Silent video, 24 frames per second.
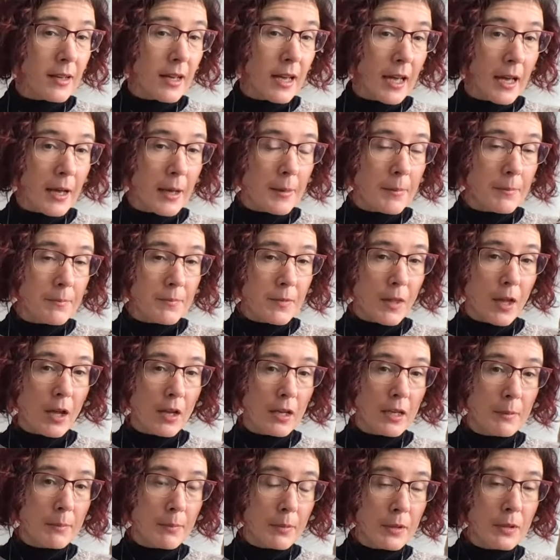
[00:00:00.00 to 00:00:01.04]
um, the
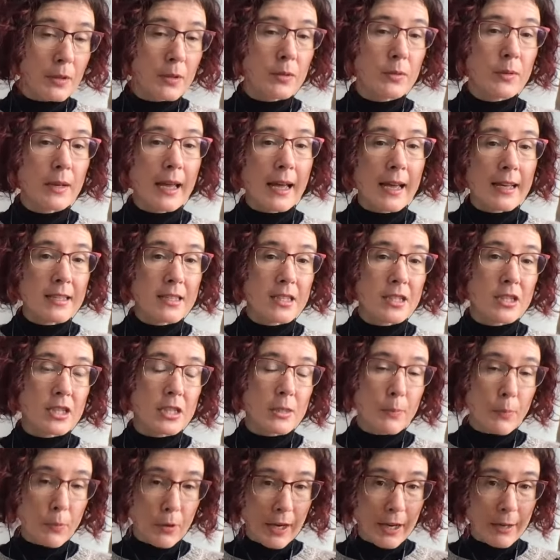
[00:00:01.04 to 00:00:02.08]
holly blue last
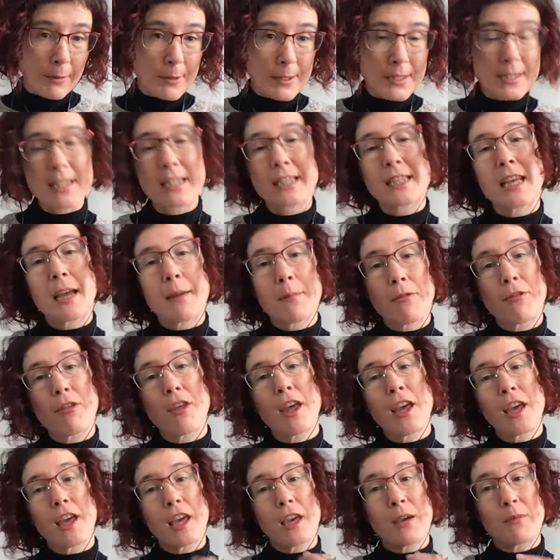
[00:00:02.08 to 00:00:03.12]
spring was the same
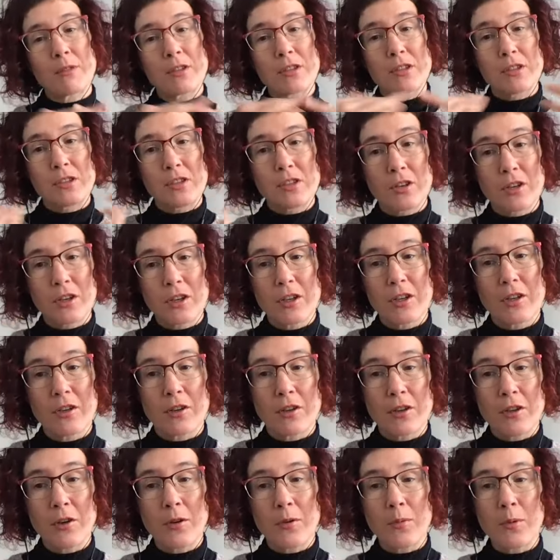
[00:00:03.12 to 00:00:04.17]
thing. It was a
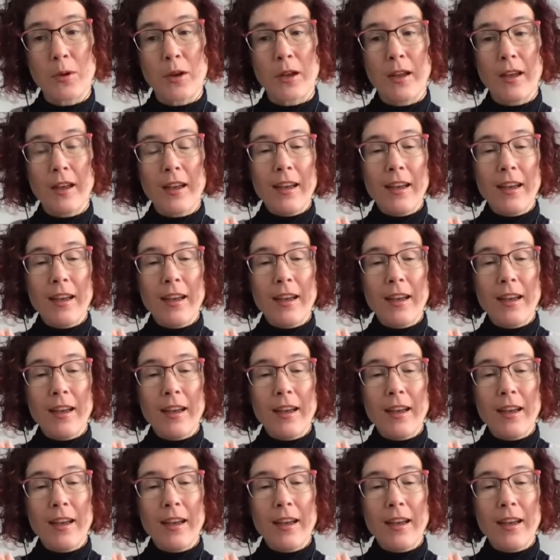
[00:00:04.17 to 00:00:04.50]
circular yoke,